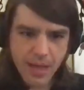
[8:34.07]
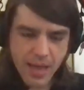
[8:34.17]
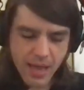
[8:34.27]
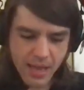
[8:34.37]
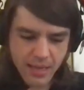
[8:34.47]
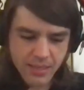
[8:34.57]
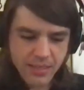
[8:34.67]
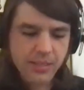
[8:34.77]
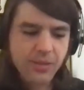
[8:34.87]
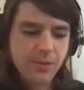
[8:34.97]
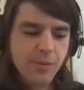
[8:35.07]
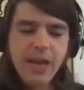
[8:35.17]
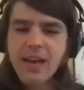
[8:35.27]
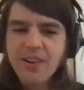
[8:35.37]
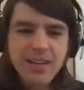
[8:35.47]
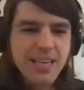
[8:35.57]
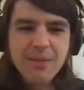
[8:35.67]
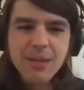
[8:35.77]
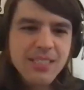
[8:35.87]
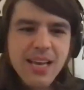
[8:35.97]
And we had a great
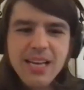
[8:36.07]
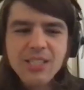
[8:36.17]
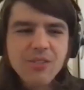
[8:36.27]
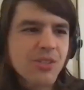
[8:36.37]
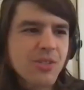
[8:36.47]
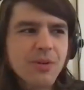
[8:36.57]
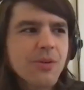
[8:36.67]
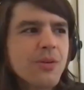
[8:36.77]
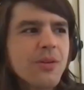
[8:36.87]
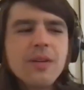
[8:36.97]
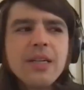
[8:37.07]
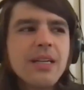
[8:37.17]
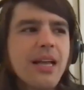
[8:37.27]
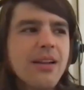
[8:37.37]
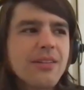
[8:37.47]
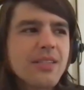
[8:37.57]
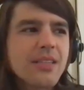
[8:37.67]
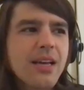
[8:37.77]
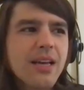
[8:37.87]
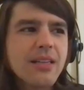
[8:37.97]
time on set. She was super cool.
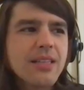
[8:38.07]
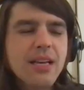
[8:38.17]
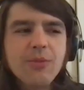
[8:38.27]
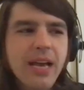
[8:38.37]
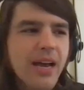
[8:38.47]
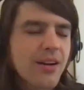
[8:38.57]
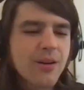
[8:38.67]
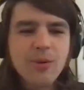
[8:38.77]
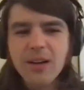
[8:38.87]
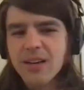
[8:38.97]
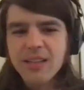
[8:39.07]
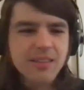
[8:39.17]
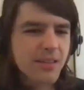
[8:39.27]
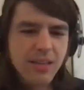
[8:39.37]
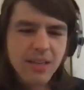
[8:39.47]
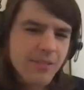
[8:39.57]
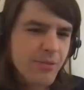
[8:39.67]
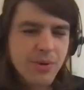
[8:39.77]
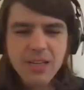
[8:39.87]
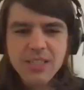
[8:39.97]
And then we had her work on a
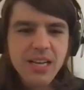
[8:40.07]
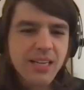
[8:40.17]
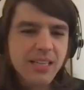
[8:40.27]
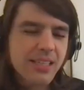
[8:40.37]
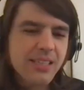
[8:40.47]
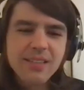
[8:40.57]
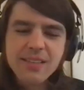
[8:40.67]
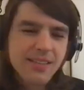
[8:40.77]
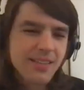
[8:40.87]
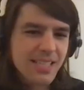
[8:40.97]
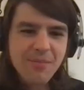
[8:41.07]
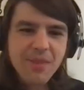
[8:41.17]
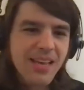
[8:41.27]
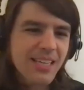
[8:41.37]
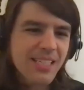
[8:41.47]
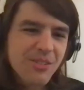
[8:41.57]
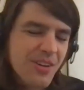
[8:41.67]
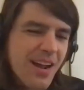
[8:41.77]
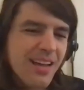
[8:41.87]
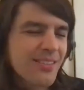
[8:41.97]
different project and same thing. She was
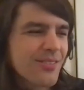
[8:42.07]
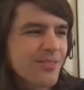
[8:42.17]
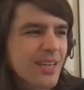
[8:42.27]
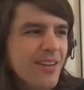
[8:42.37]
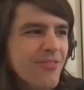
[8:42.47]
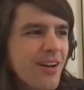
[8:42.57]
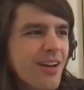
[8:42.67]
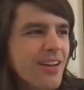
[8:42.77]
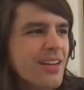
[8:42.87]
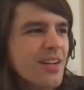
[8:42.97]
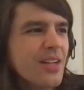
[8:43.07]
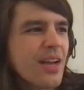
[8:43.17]
great and we had fun.